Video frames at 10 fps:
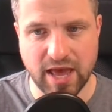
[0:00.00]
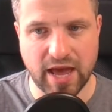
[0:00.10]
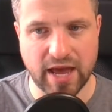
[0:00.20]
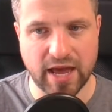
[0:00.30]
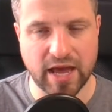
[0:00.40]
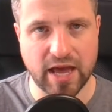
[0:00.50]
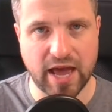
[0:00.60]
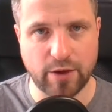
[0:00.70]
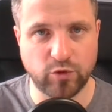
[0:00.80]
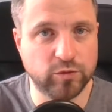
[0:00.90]
ha,
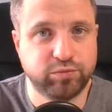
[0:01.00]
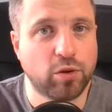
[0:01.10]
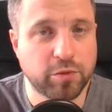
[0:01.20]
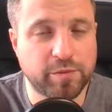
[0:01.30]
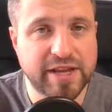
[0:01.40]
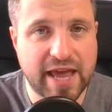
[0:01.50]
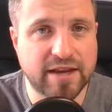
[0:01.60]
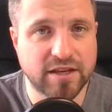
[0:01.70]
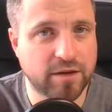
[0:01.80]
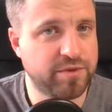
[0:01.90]
will probably
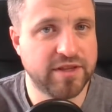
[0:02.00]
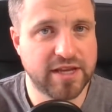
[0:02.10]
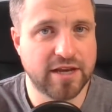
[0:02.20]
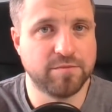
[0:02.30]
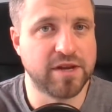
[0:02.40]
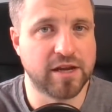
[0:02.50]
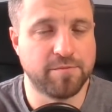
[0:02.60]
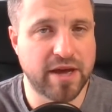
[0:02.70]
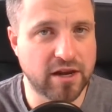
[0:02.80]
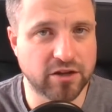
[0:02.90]
end up in the end being a
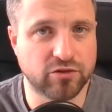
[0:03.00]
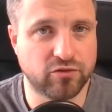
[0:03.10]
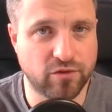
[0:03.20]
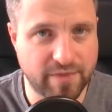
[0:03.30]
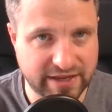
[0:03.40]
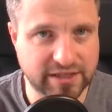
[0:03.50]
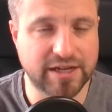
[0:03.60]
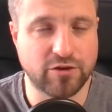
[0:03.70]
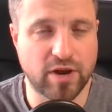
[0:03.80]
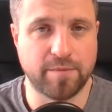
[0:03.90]
better,
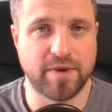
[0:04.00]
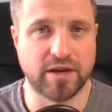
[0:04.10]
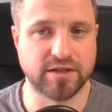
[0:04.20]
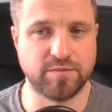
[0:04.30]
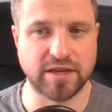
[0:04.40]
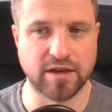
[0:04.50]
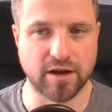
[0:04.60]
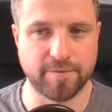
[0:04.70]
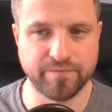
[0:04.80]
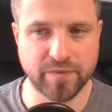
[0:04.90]
grammatically better
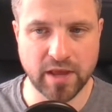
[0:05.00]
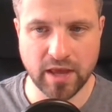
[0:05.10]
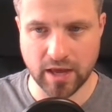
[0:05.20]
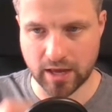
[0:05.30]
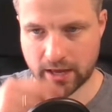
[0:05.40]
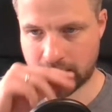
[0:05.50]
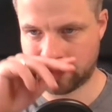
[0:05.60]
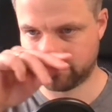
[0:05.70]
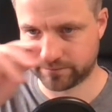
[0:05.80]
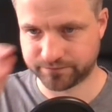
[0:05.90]
speaker.
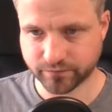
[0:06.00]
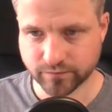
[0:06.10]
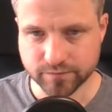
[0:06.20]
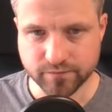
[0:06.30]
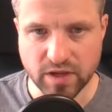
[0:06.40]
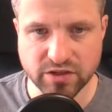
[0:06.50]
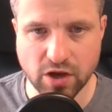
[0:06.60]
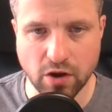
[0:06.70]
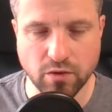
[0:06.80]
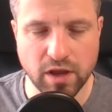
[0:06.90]
Um,
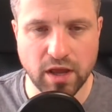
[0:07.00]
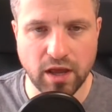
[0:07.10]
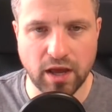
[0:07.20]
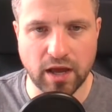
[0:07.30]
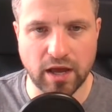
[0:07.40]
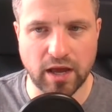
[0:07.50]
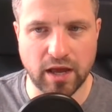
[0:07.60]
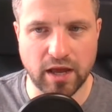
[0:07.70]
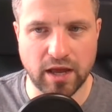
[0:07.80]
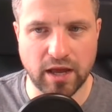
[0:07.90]
so, uh,
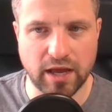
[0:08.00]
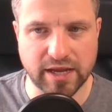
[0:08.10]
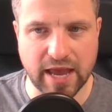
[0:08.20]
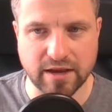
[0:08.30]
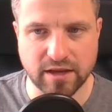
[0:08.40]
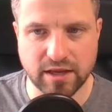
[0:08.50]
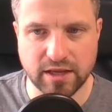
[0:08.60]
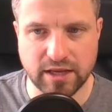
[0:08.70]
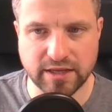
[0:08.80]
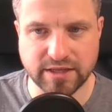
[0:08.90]
again,
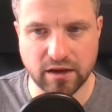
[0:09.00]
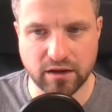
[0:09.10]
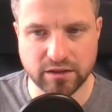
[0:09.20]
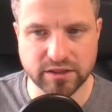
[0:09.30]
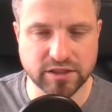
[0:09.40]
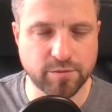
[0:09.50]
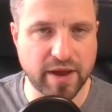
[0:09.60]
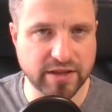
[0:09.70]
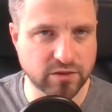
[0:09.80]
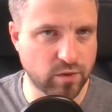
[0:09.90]
is it hard?
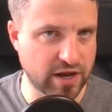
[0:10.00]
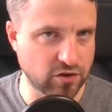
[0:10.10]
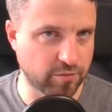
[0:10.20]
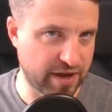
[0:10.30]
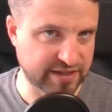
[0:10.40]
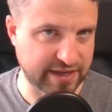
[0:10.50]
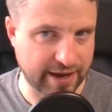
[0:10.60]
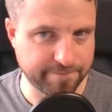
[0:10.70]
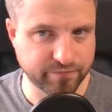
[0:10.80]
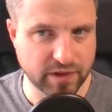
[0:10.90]
Depends where you're best
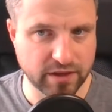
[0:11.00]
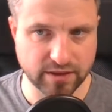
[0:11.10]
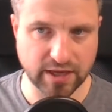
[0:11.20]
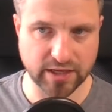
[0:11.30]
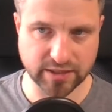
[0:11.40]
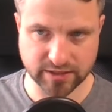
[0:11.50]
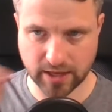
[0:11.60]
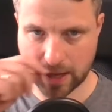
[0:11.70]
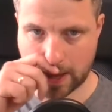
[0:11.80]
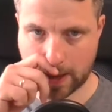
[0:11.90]
at. There's
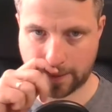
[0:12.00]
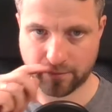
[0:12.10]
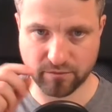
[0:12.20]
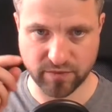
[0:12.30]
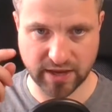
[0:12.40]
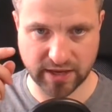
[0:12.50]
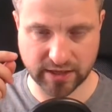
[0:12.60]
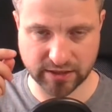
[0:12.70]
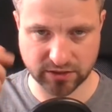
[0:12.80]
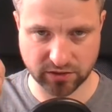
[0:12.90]
um,
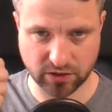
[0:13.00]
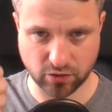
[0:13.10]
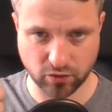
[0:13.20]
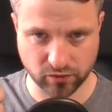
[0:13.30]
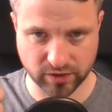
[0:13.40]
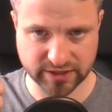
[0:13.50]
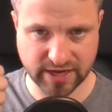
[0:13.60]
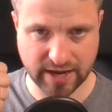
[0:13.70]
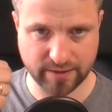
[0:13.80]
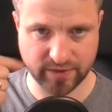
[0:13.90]
there's an oral
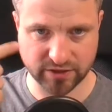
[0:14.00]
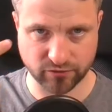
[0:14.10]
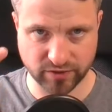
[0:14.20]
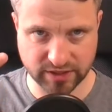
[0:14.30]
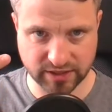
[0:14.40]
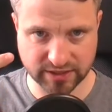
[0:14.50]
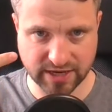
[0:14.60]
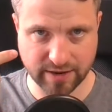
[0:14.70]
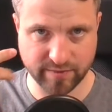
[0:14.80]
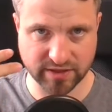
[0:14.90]
exam, there's a written
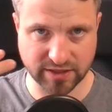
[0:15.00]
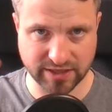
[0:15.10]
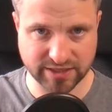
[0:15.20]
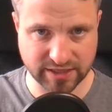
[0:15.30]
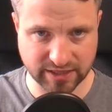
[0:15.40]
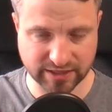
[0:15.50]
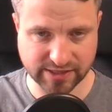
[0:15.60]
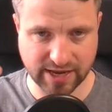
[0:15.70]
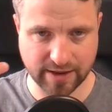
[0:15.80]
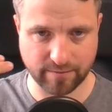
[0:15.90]
exam, there's a listening
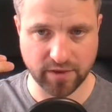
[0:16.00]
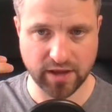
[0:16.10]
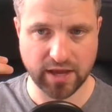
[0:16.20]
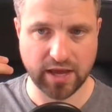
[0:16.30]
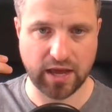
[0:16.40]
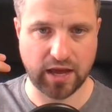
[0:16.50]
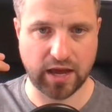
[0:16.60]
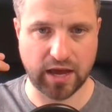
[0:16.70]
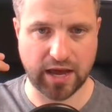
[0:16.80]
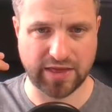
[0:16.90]
exam,
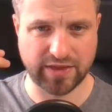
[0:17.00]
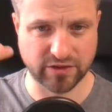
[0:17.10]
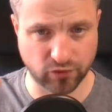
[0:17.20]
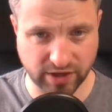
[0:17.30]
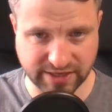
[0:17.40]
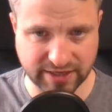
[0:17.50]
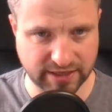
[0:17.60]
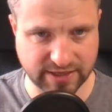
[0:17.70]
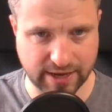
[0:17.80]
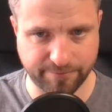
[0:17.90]
uh, and there's a writing
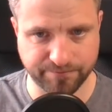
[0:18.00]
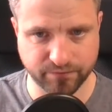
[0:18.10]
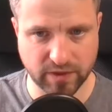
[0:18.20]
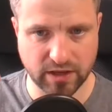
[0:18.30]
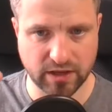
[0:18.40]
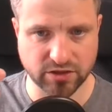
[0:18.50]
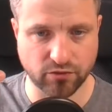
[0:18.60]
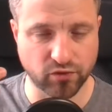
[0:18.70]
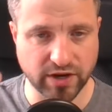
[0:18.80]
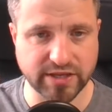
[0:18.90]
exam. So
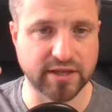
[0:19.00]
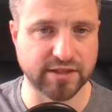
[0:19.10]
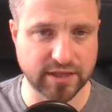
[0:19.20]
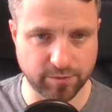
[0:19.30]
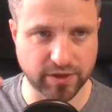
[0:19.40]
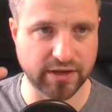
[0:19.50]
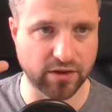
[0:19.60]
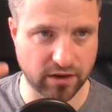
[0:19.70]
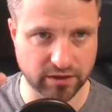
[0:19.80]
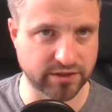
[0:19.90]
writing is typically
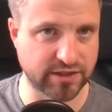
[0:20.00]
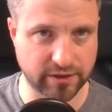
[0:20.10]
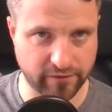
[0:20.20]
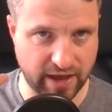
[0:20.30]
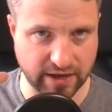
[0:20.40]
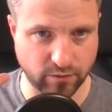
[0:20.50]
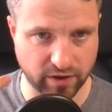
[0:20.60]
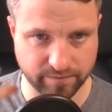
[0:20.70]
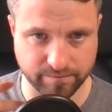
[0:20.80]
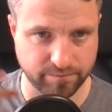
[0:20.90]
the hardest thing for
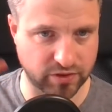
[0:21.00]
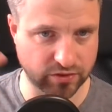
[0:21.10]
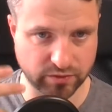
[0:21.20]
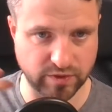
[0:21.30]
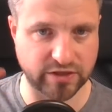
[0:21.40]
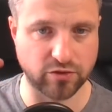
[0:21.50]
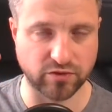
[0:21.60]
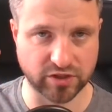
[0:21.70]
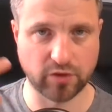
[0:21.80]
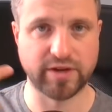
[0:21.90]
anyone because we do
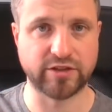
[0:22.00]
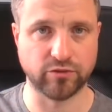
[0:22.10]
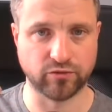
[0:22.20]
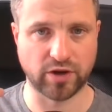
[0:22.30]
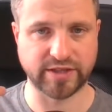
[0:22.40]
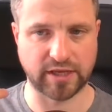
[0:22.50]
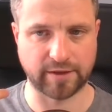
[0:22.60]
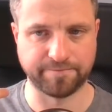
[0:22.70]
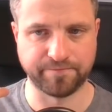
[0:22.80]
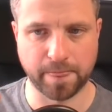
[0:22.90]
so little writing.